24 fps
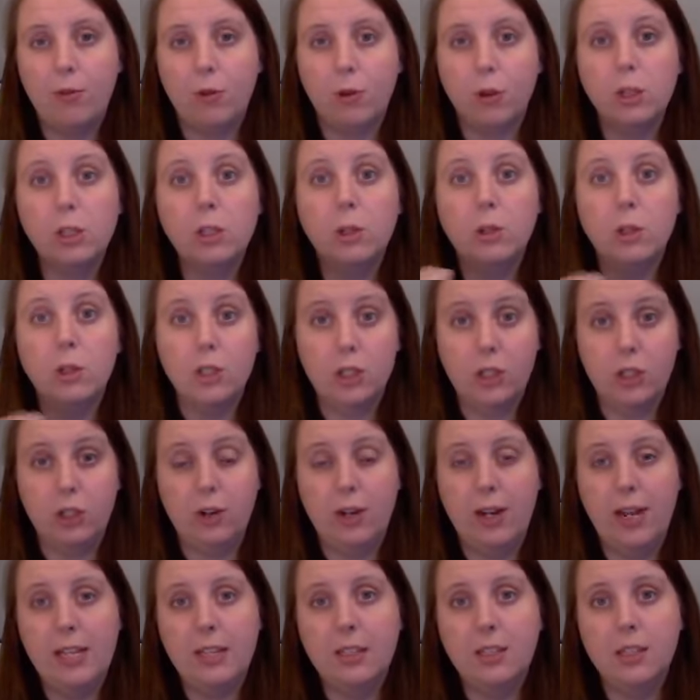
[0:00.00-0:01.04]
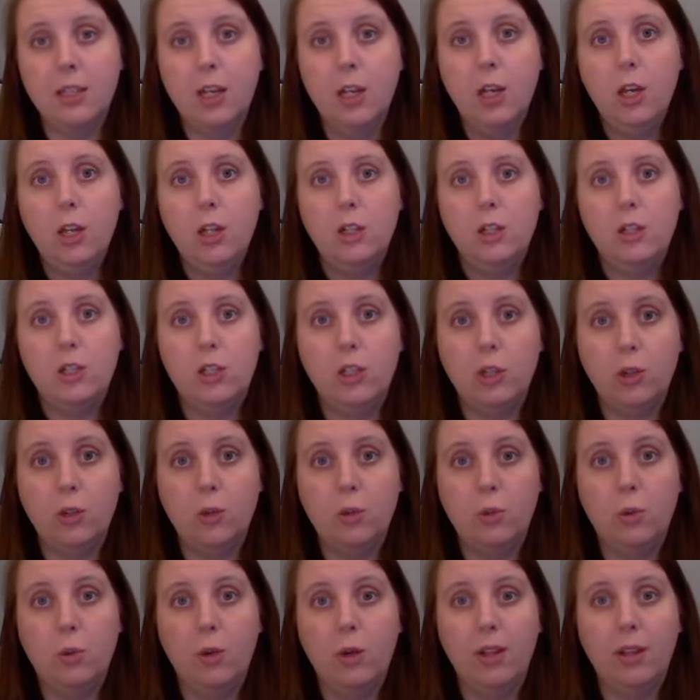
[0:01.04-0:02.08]
for your students
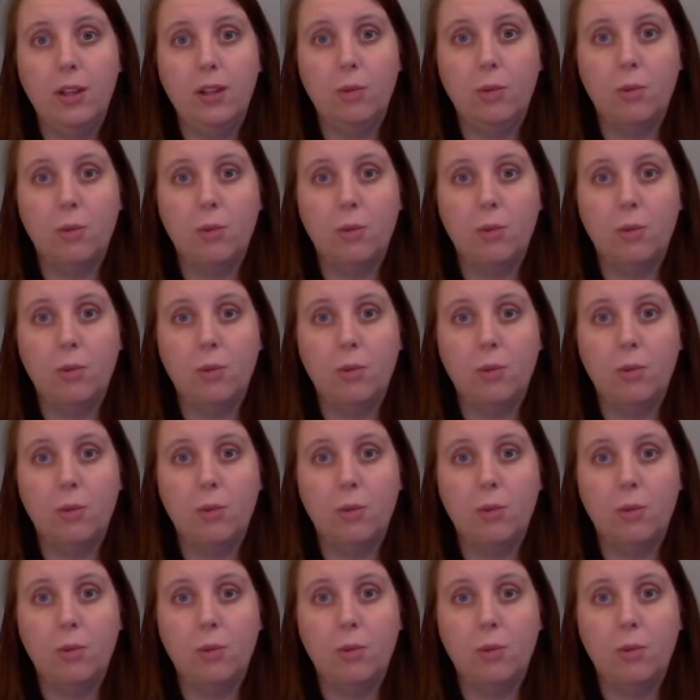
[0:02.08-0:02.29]
to